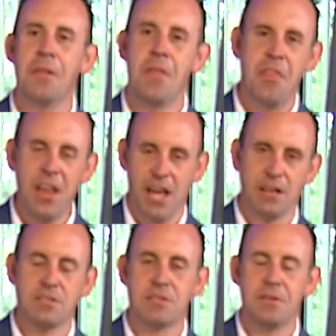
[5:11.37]

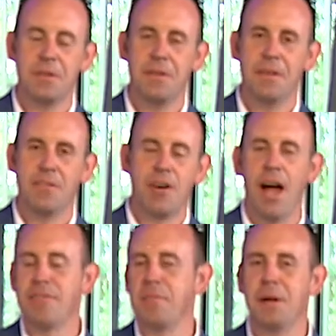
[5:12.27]
this for
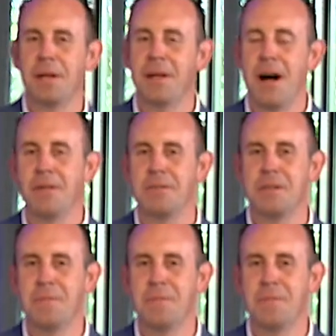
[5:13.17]
$500,000?